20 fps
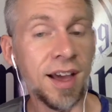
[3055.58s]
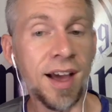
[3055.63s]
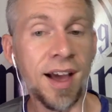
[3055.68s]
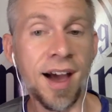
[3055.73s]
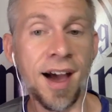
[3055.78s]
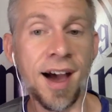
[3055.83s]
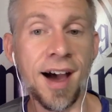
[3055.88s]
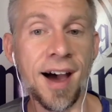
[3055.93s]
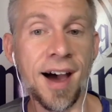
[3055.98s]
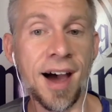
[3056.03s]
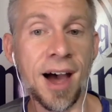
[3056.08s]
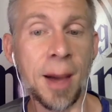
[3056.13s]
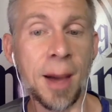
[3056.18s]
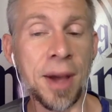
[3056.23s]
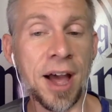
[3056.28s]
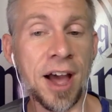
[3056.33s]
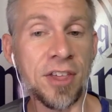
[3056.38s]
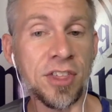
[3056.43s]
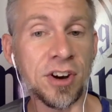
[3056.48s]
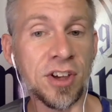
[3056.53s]

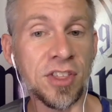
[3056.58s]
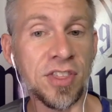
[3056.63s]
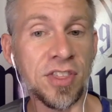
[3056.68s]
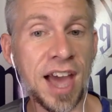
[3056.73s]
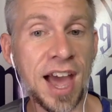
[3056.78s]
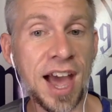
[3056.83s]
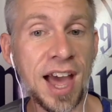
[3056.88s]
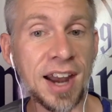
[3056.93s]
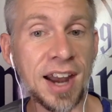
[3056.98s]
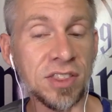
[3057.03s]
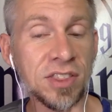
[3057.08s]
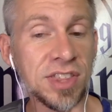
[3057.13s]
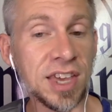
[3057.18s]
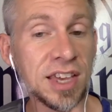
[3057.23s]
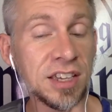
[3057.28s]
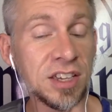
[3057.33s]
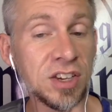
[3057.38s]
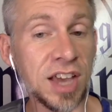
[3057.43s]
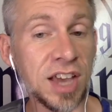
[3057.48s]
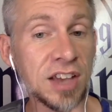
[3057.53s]
Other than that,
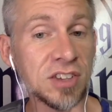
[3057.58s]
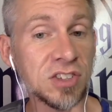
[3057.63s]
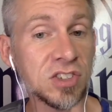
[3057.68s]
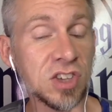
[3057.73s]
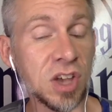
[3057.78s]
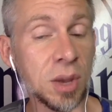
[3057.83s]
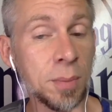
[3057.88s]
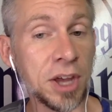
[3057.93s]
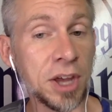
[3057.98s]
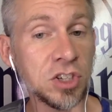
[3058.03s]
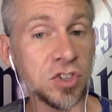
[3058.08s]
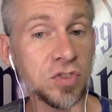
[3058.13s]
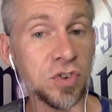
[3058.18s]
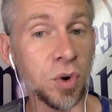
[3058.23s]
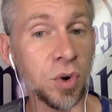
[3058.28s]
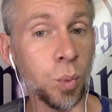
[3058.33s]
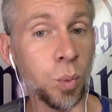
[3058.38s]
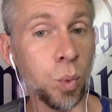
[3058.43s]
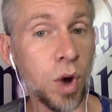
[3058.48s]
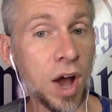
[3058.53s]
thank you guys so much
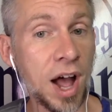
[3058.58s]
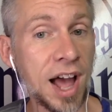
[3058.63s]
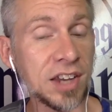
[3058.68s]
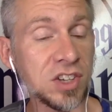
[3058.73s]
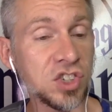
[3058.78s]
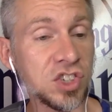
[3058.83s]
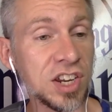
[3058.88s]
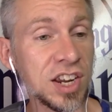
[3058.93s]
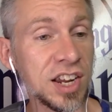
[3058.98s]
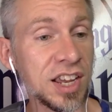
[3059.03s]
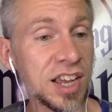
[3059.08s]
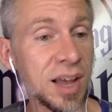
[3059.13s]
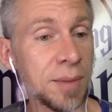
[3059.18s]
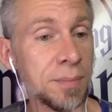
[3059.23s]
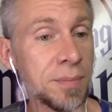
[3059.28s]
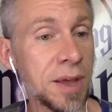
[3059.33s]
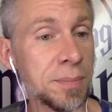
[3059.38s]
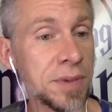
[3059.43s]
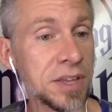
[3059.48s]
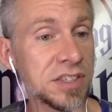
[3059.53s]
for watching
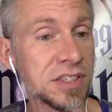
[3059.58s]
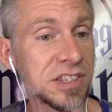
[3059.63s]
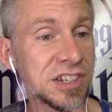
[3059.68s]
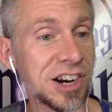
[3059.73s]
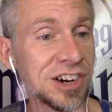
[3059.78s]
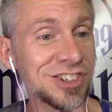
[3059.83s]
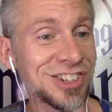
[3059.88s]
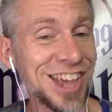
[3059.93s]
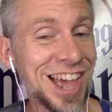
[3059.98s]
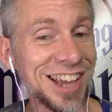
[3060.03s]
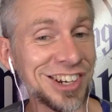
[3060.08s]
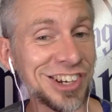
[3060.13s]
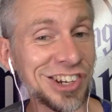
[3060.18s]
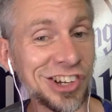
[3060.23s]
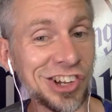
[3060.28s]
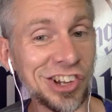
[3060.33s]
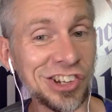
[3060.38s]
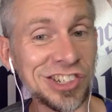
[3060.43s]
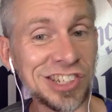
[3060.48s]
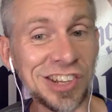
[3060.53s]
amidst our
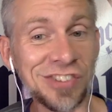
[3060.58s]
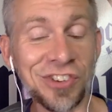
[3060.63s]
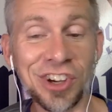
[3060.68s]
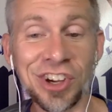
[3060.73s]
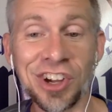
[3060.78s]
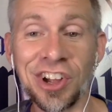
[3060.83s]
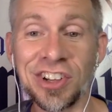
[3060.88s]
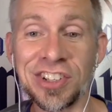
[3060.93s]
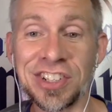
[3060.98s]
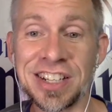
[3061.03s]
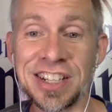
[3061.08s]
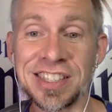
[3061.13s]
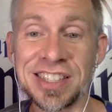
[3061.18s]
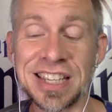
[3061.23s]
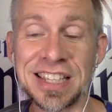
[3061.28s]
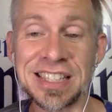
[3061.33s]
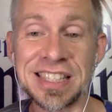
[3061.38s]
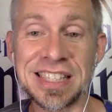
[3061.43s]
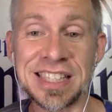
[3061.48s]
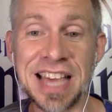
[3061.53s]
technical difficulties
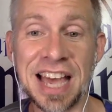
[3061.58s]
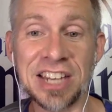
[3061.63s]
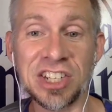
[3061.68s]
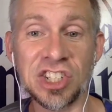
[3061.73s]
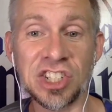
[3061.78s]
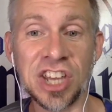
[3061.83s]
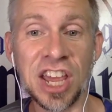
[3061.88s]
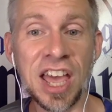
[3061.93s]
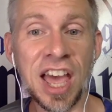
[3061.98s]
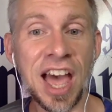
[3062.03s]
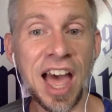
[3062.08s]
and such.